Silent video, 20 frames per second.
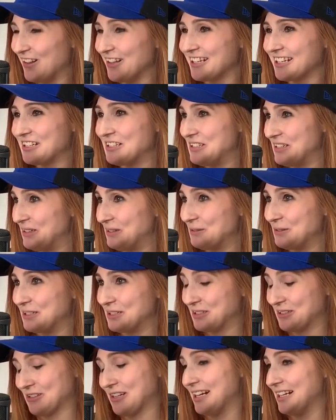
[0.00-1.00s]
All I can do
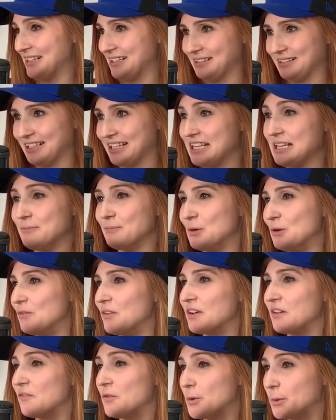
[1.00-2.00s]
is try to keep
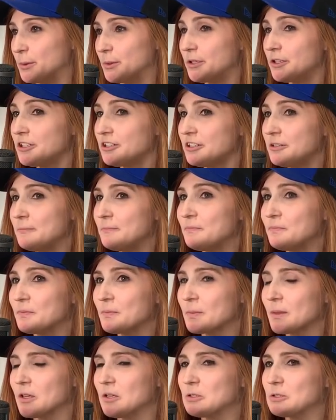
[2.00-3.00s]
moving forward. Right.
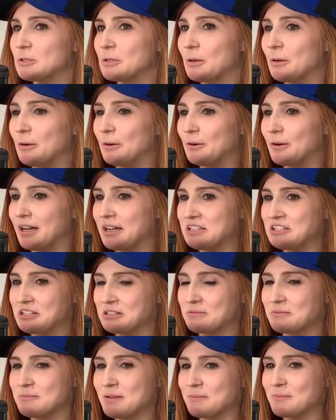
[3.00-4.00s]
So I
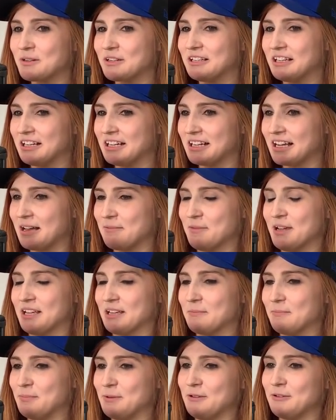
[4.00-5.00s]
just remember getting on my
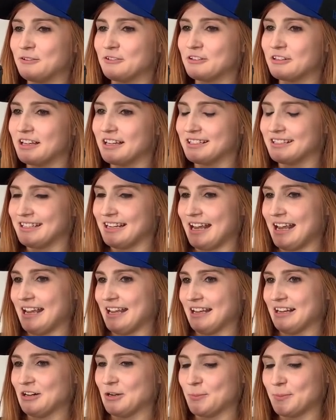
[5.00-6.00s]
computer that
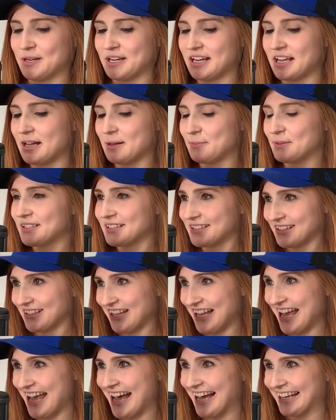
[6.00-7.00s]
day and opening up
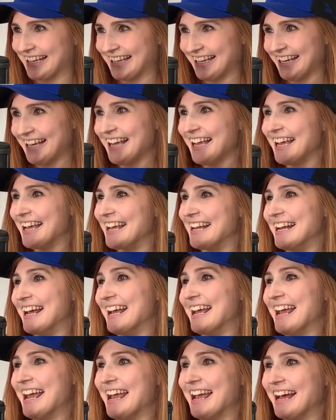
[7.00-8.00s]
Slack, and
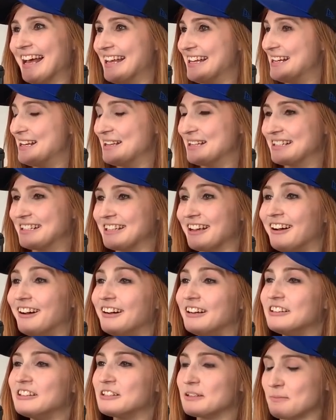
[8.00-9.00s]
I had
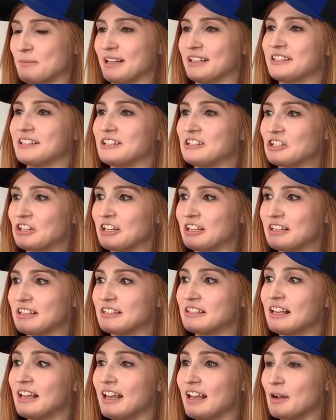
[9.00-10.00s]
tons of
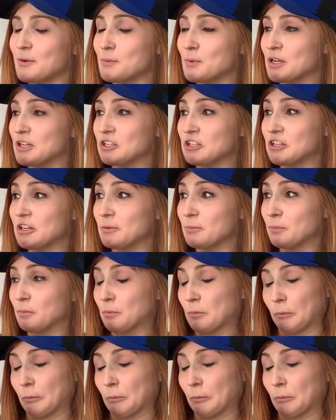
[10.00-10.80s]
messages, which